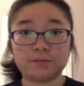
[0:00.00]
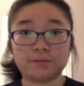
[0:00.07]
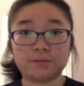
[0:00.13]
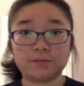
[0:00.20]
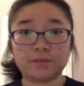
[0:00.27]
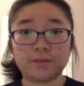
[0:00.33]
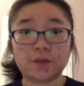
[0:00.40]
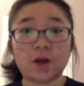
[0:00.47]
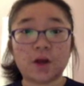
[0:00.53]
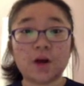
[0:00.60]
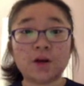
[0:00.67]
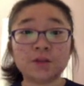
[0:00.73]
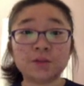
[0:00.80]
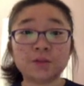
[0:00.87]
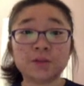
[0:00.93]
College
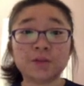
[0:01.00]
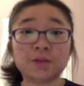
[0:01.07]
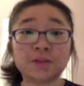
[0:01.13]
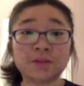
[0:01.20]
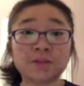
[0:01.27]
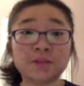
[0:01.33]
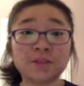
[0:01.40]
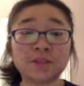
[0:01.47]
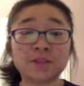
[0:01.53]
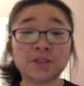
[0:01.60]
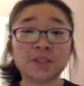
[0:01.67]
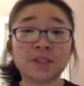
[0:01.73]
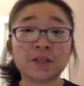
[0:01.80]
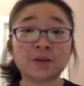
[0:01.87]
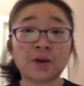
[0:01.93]
War servers are
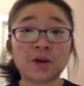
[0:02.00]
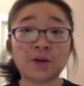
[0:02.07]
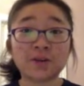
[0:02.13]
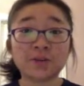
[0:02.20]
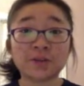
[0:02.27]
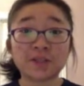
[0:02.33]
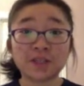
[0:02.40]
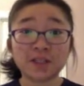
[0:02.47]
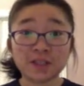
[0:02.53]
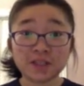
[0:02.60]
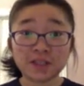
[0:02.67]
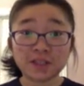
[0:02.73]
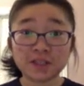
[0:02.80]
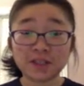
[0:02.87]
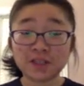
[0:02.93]
down. Are you
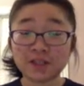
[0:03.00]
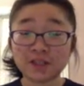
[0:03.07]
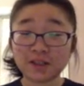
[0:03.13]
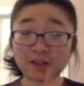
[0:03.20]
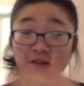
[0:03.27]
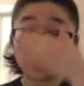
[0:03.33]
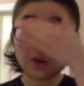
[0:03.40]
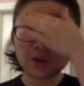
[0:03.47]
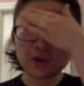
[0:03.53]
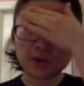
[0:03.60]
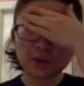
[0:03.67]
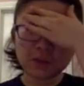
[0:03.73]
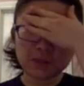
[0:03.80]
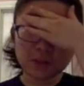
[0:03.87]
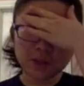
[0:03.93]
kidding? Oh
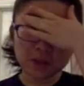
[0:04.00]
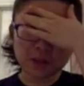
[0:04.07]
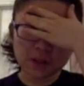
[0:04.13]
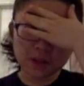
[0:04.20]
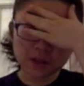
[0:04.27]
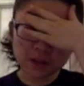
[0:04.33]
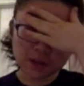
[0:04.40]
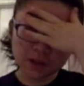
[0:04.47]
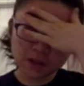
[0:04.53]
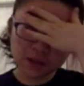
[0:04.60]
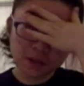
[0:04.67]
my god.